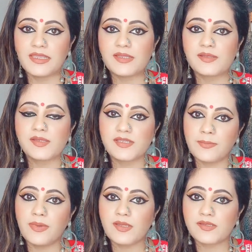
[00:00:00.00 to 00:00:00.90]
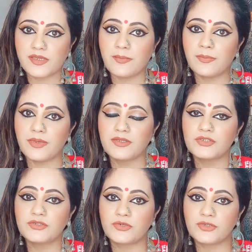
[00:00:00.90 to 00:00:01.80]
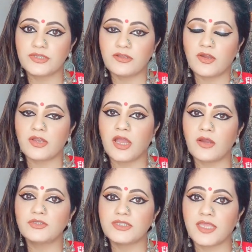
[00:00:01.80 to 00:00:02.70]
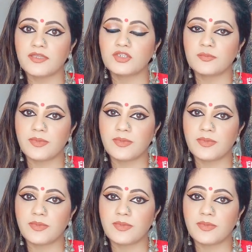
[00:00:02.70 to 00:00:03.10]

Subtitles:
It's a step-by-step tutorial on how to get your